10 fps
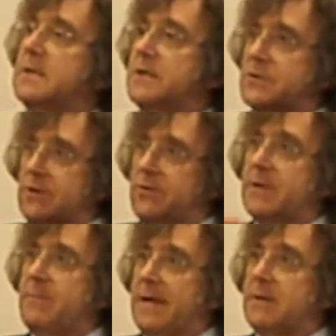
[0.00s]
a
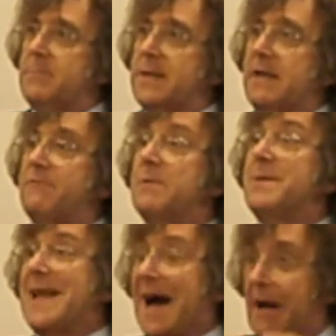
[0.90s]
certain amount of money from
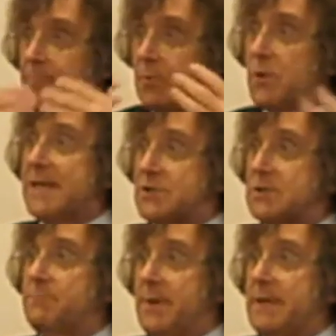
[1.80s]
the operation